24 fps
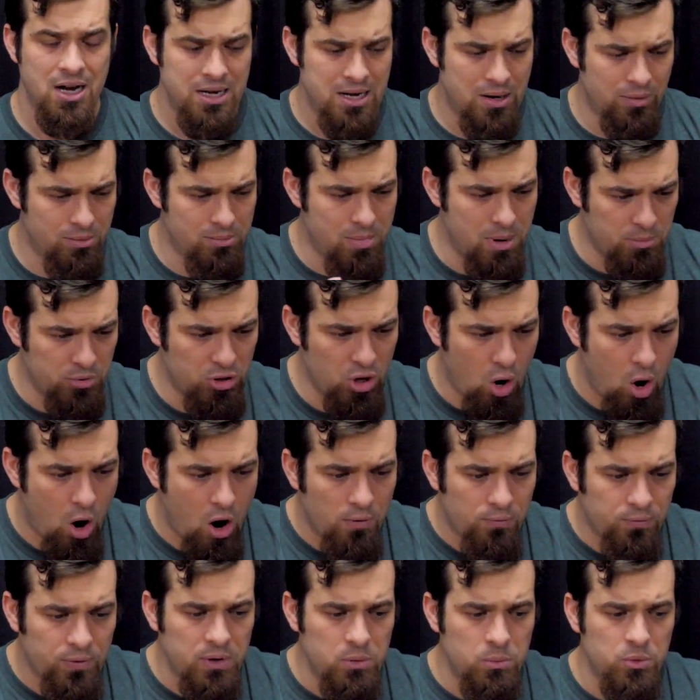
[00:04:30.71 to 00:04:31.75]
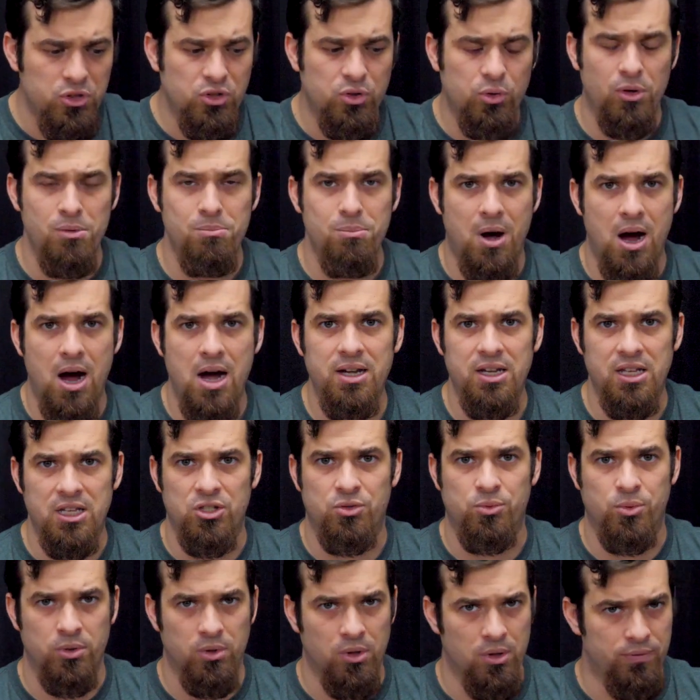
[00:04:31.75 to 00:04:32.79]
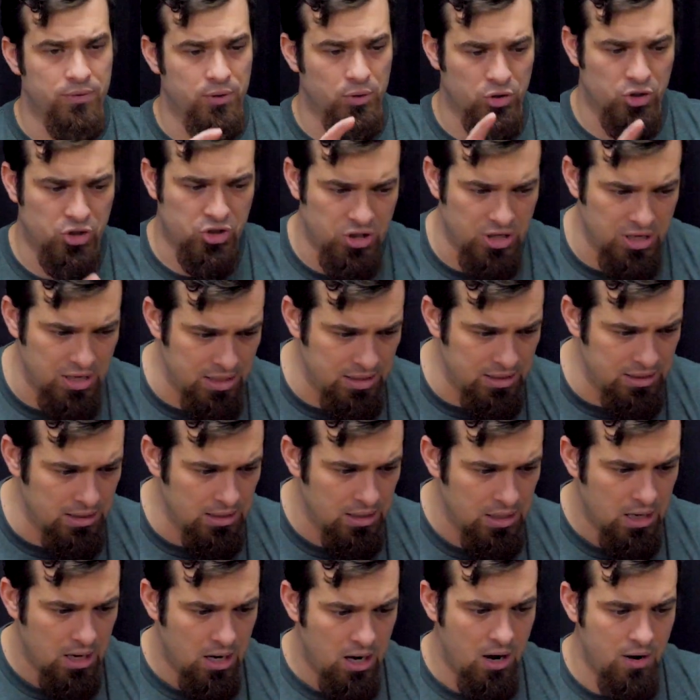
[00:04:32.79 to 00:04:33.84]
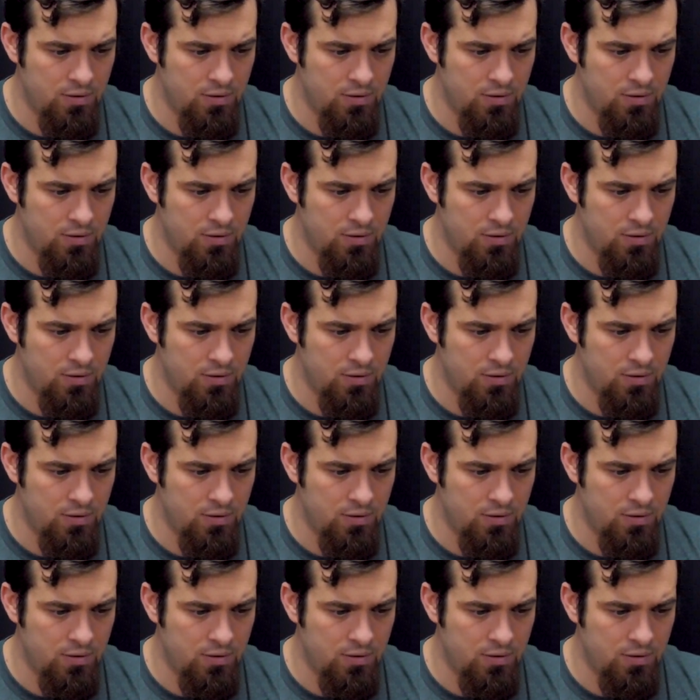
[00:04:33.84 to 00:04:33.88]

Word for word: Now remember, the offering was to remind Israel of their sin,